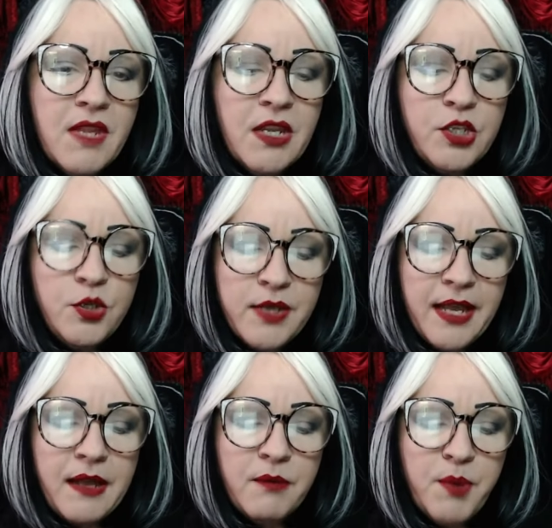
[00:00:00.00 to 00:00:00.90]
you
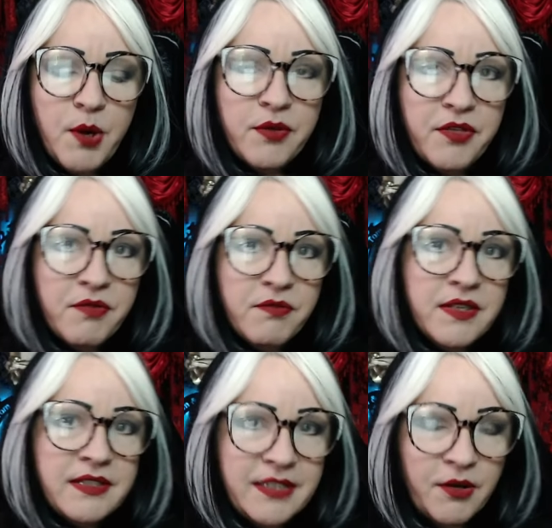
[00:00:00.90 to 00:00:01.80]
get both
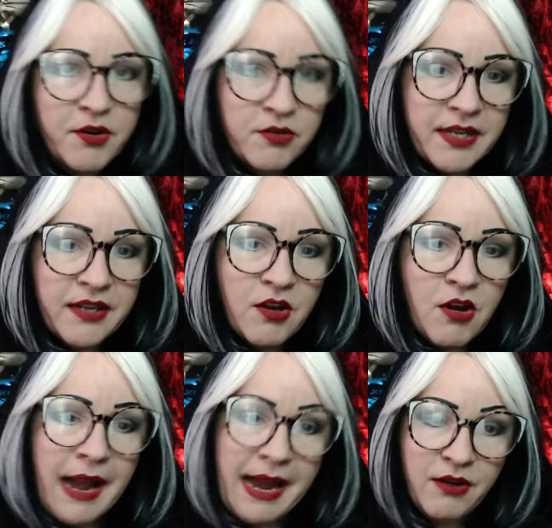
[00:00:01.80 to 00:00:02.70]
the serial
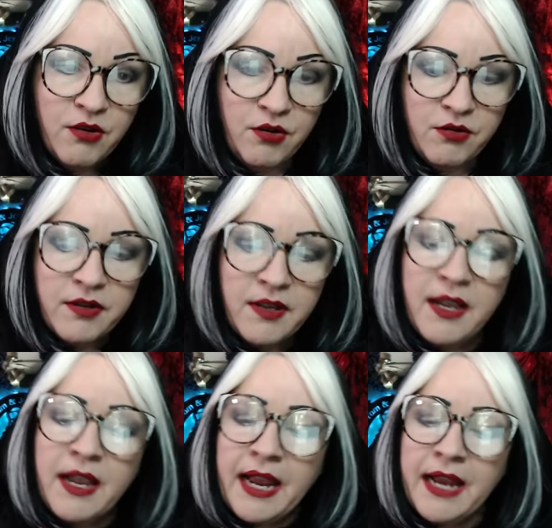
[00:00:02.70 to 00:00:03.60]
killer angle
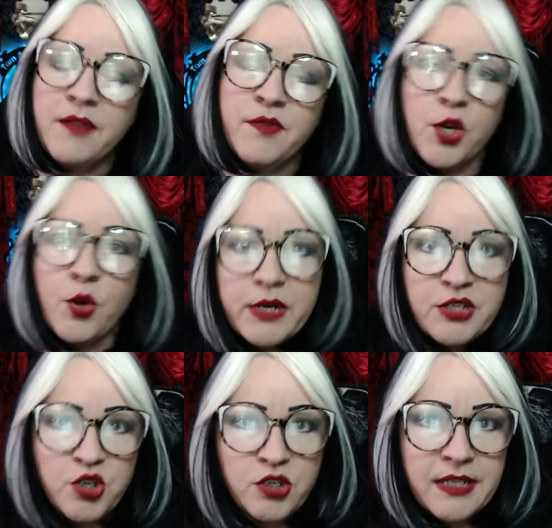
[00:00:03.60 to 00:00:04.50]
and the
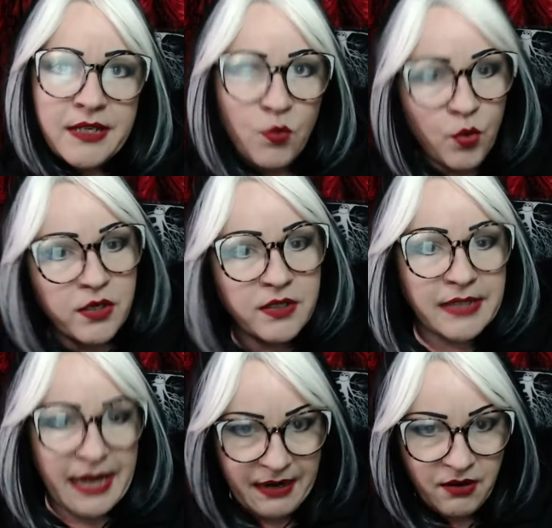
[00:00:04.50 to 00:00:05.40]
creatures in the woods
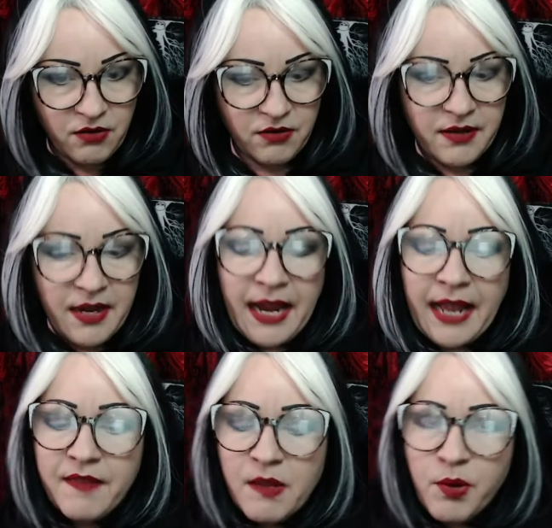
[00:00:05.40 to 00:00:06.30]
angle.
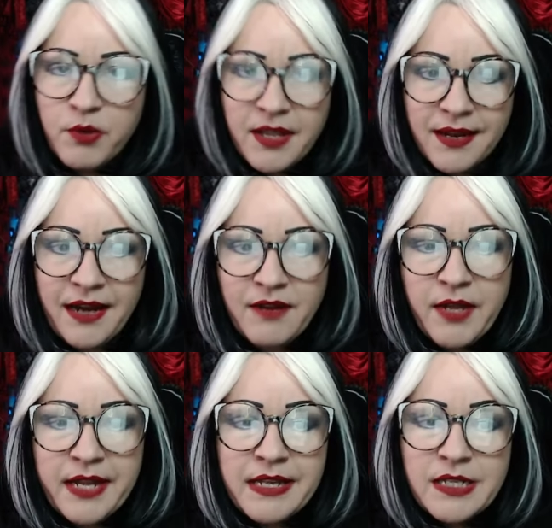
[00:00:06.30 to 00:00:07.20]
And they both get kind of
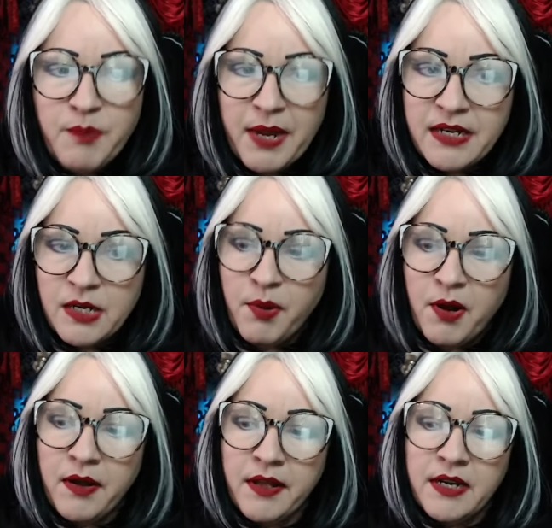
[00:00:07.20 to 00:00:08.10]
like expanded
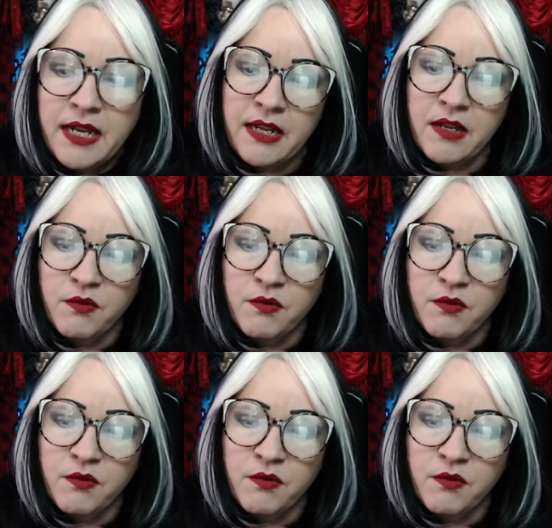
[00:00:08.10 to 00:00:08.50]
upon in